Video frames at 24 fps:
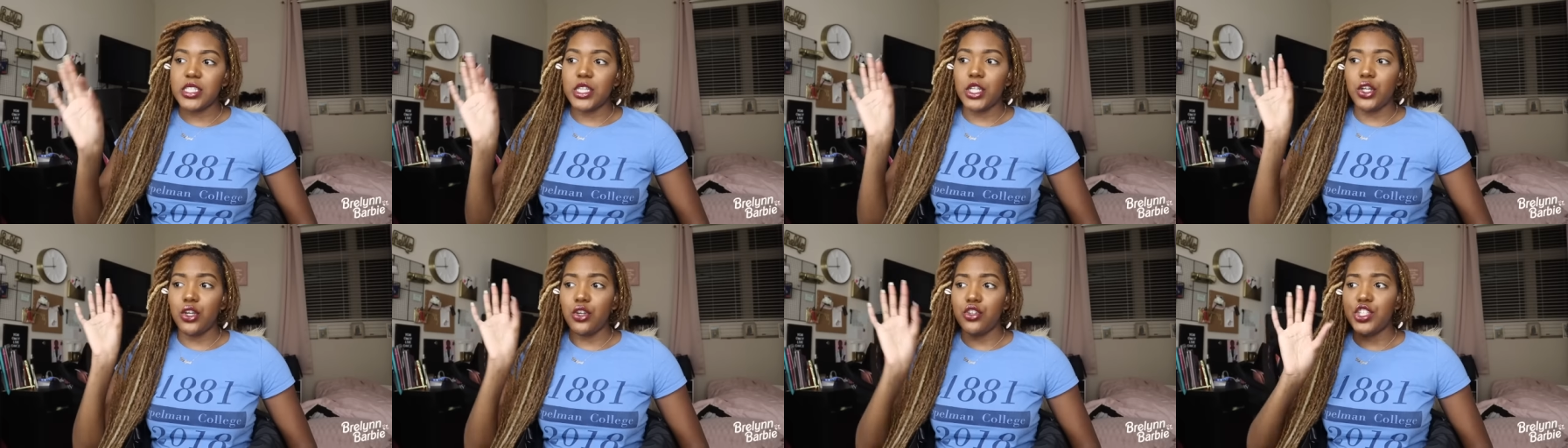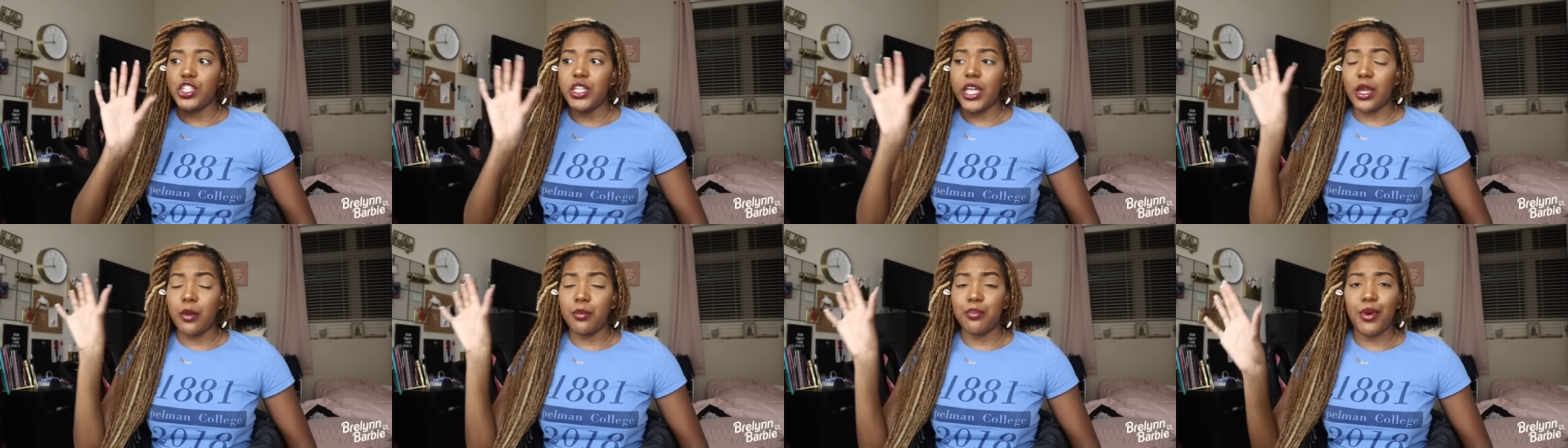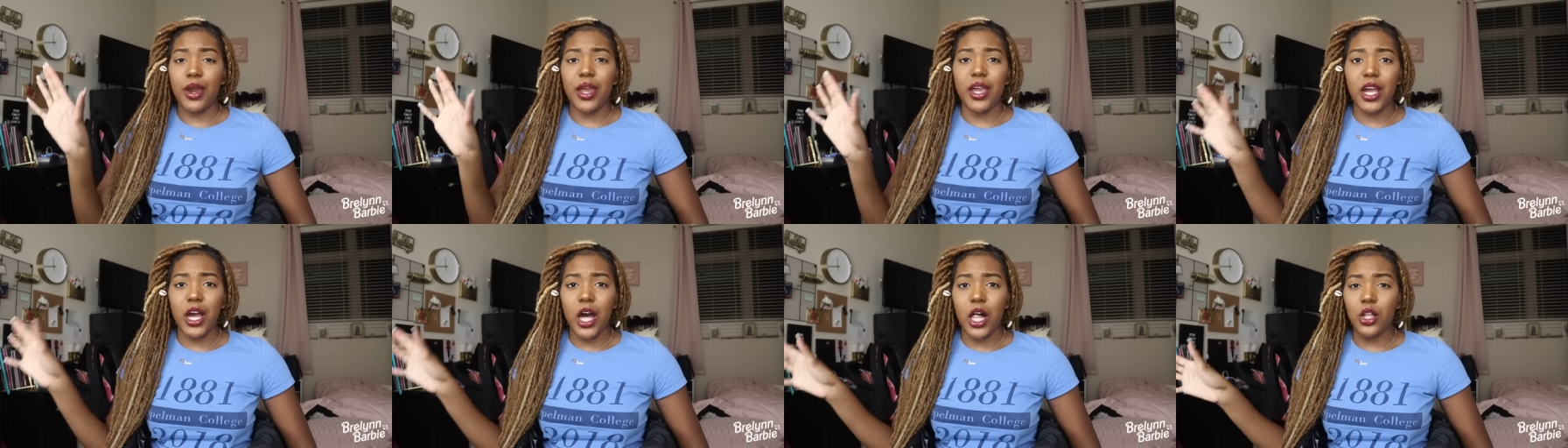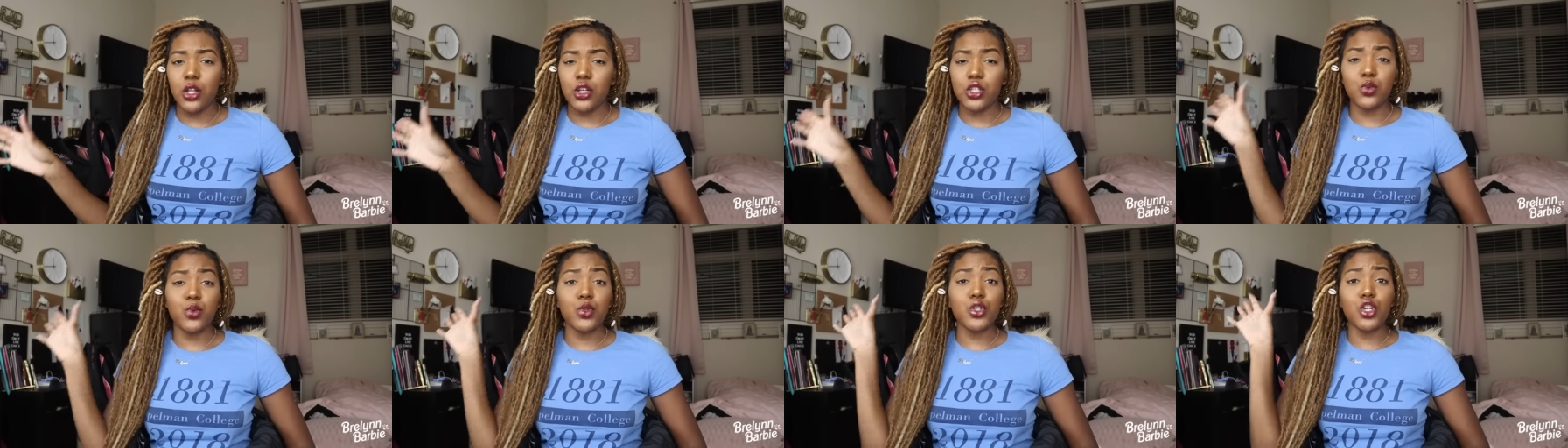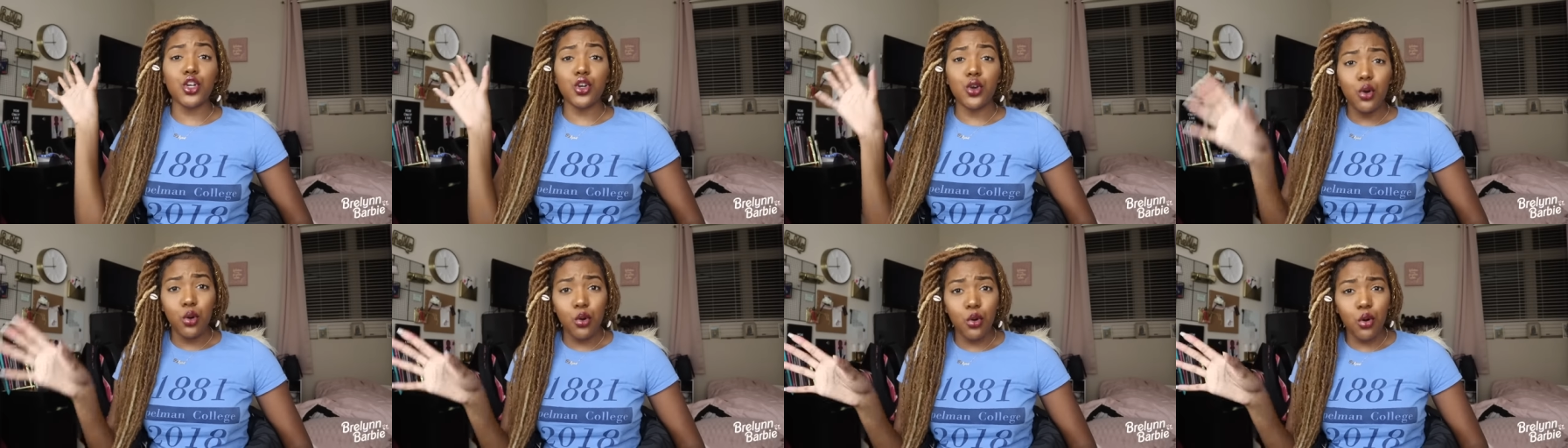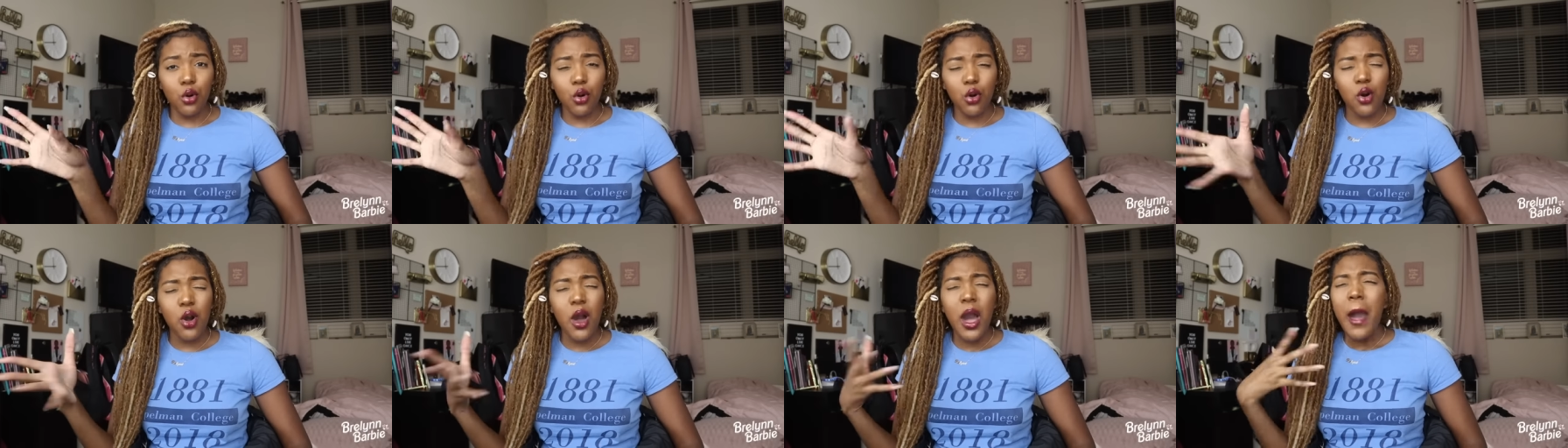and they're usually like bright colors, which are
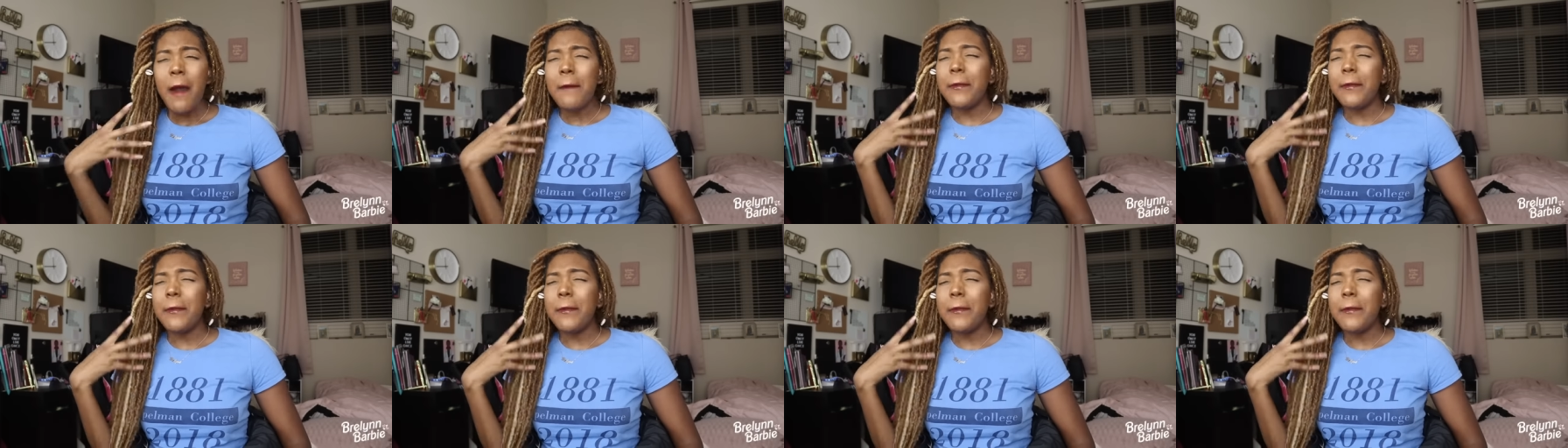cool.